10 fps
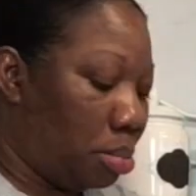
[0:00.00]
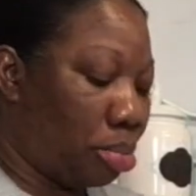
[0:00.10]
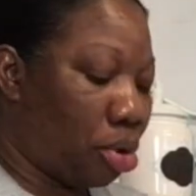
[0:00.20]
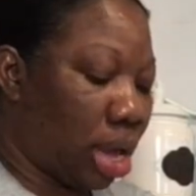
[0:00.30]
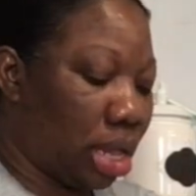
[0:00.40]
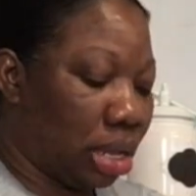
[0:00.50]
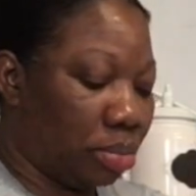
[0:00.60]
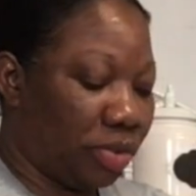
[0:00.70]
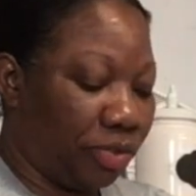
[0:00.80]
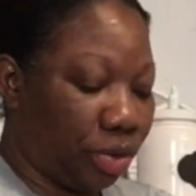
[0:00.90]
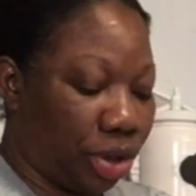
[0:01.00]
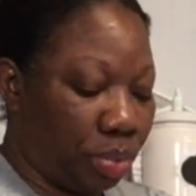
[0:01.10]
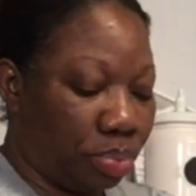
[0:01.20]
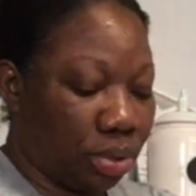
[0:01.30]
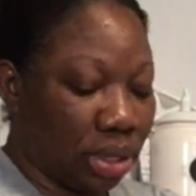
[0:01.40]
boiling before you
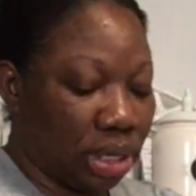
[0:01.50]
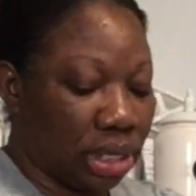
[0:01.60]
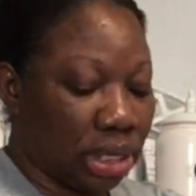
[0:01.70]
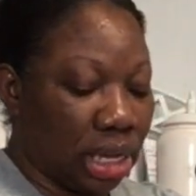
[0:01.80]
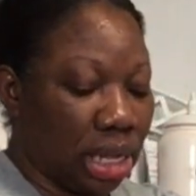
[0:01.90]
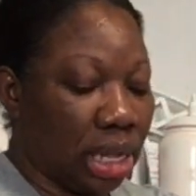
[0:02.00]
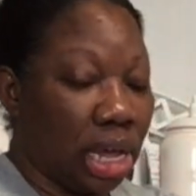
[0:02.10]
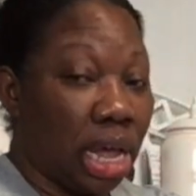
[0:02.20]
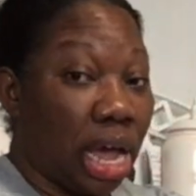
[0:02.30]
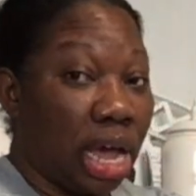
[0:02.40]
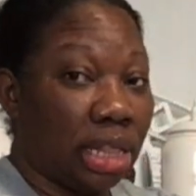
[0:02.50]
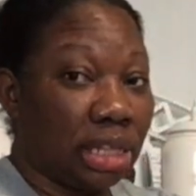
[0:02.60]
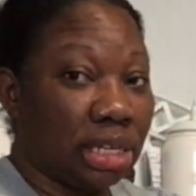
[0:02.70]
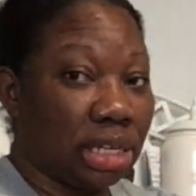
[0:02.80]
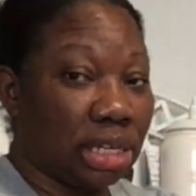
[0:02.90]
put these in. And
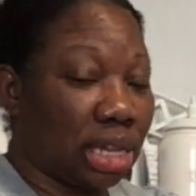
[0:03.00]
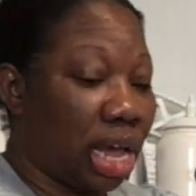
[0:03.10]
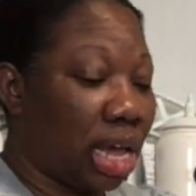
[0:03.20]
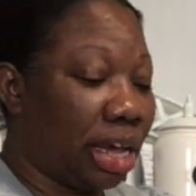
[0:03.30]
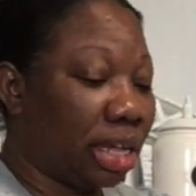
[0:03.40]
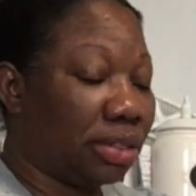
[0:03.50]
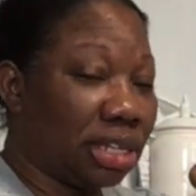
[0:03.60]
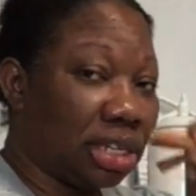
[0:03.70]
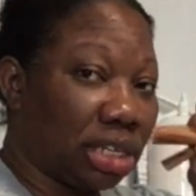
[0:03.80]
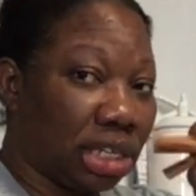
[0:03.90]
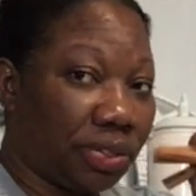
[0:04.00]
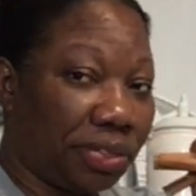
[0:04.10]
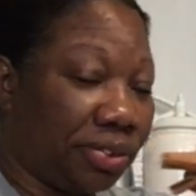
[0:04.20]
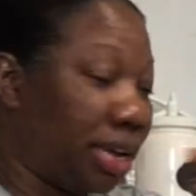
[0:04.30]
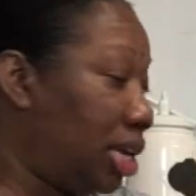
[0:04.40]
this is like, this is
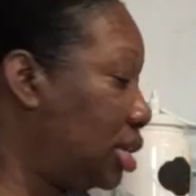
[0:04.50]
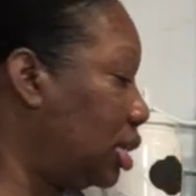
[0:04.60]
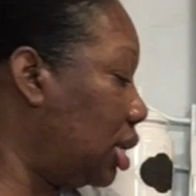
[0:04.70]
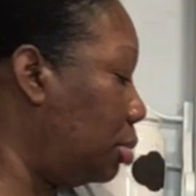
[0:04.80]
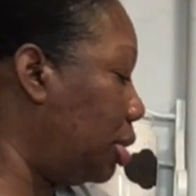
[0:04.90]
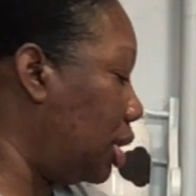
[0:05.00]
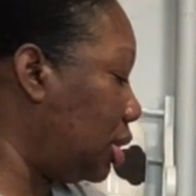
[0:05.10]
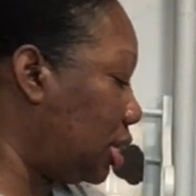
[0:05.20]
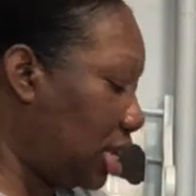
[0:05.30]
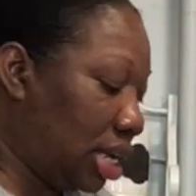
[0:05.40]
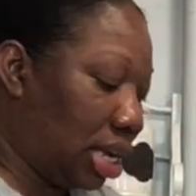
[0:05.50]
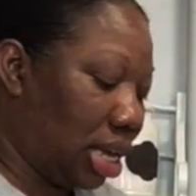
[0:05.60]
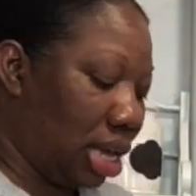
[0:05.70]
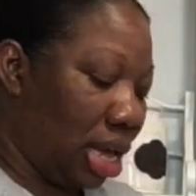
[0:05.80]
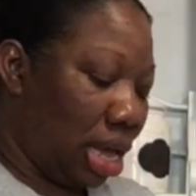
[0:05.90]
3 cinnamon stick
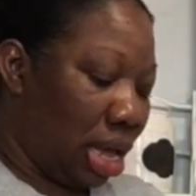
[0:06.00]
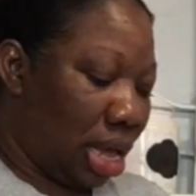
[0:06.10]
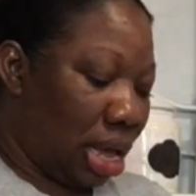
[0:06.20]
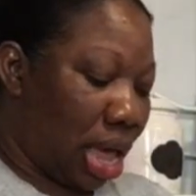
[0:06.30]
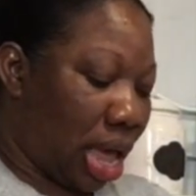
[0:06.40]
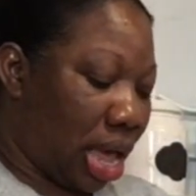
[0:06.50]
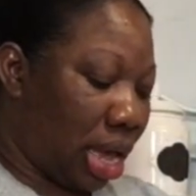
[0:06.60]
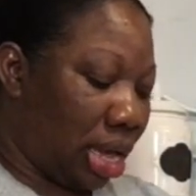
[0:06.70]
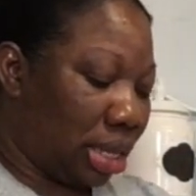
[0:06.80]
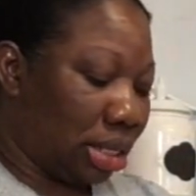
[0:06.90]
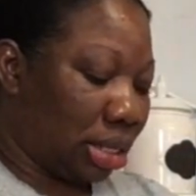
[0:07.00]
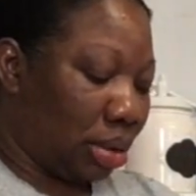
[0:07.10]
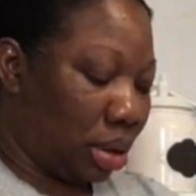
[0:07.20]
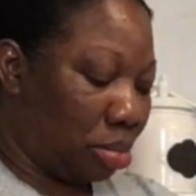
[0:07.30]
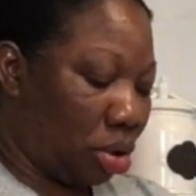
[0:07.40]
and
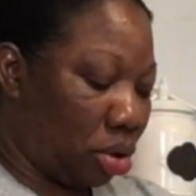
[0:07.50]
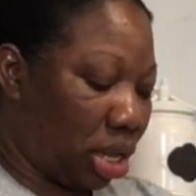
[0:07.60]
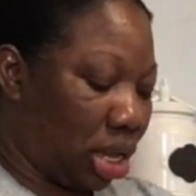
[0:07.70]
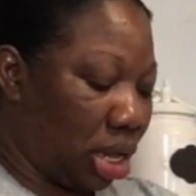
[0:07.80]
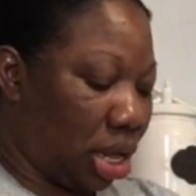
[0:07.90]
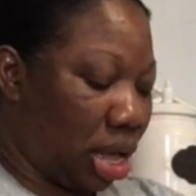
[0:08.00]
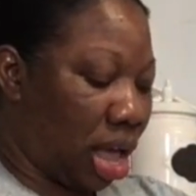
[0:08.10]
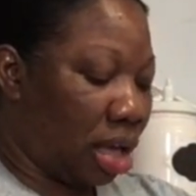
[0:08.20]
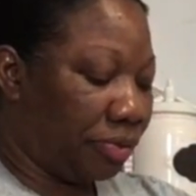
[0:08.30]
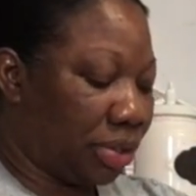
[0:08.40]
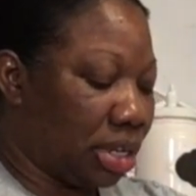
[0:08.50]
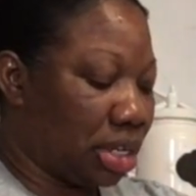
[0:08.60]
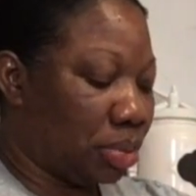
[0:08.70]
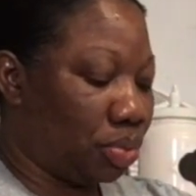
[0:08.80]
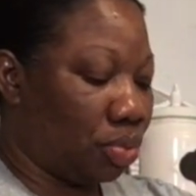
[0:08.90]
about 1/2
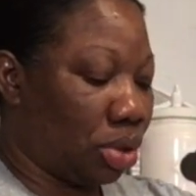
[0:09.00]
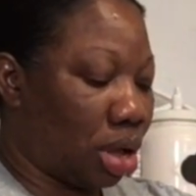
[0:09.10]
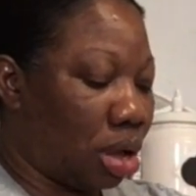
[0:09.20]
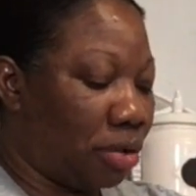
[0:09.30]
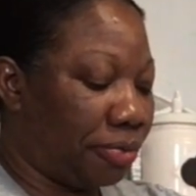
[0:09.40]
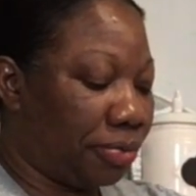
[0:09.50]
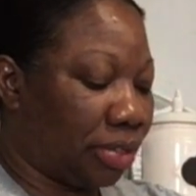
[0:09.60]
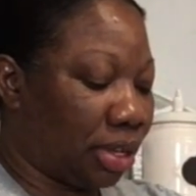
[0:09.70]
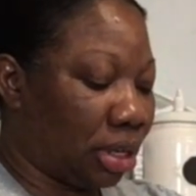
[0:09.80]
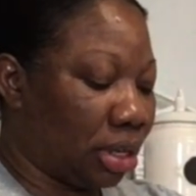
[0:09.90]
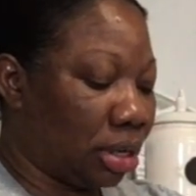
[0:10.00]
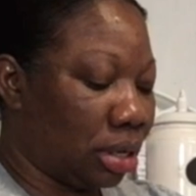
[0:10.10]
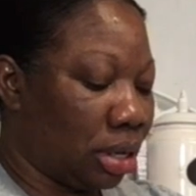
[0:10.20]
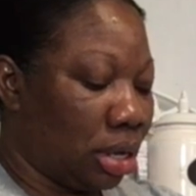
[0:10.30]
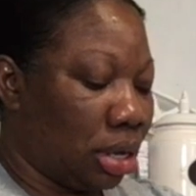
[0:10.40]
teaspoon of the
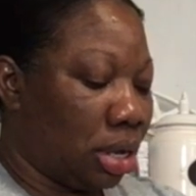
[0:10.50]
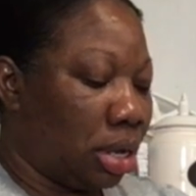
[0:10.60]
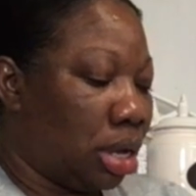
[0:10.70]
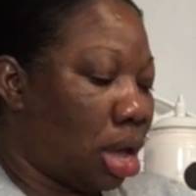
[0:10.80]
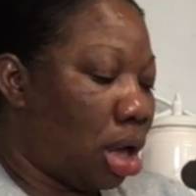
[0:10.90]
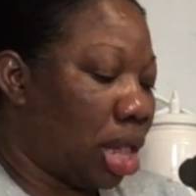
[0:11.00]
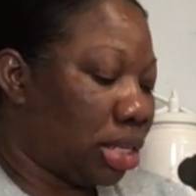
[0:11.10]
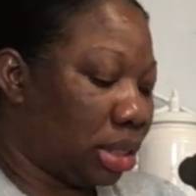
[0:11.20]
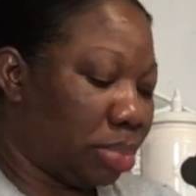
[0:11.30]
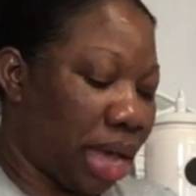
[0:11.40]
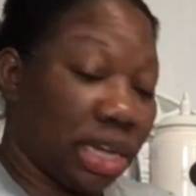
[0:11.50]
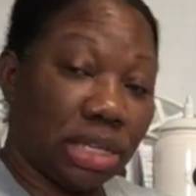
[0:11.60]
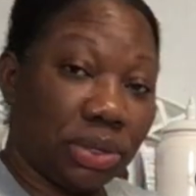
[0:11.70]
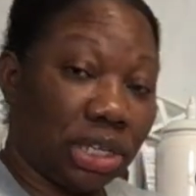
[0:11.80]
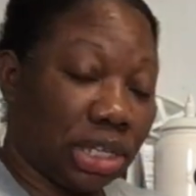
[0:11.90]
allspice,
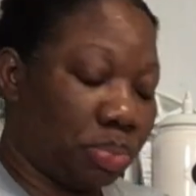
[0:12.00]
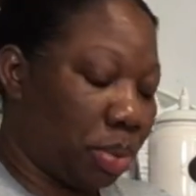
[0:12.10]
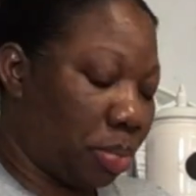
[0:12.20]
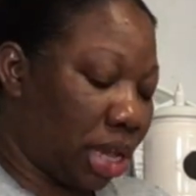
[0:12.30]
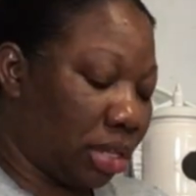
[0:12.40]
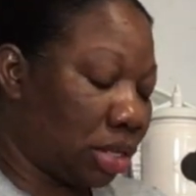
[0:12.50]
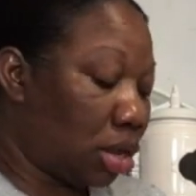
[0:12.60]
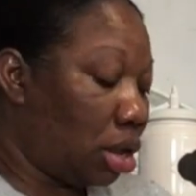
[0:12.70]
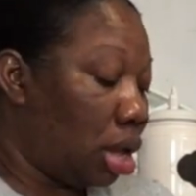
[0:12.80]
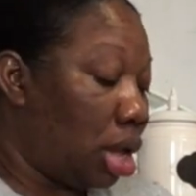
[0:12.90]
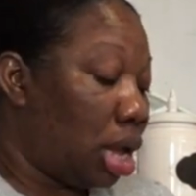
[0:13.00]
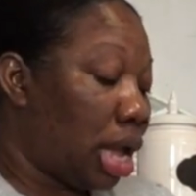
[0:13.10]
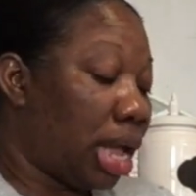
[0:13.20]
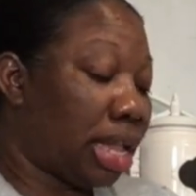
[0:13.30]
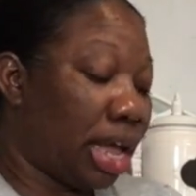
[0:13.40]
which is pimento.
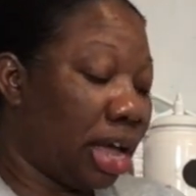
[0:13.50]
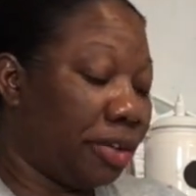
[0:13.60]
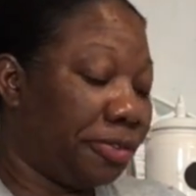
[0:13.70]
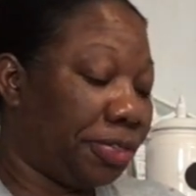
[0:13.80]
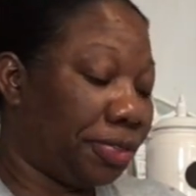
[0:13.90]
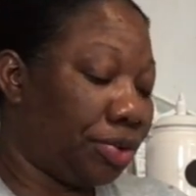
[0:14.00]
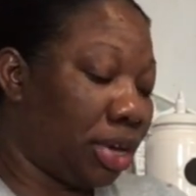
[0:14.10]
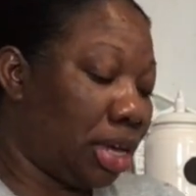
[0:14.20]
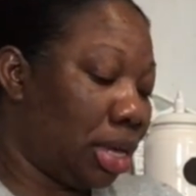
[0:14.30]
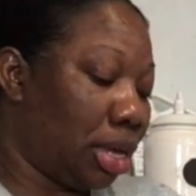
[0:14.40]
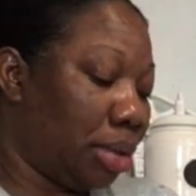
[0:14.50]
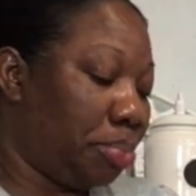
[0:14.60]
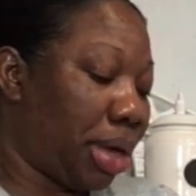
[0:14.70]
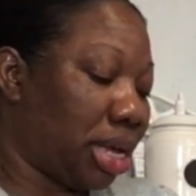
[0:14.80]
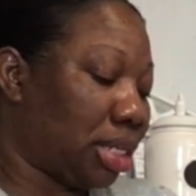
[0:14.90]
And I have 3
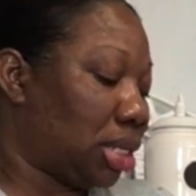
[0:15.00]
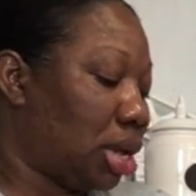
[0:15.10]
pegs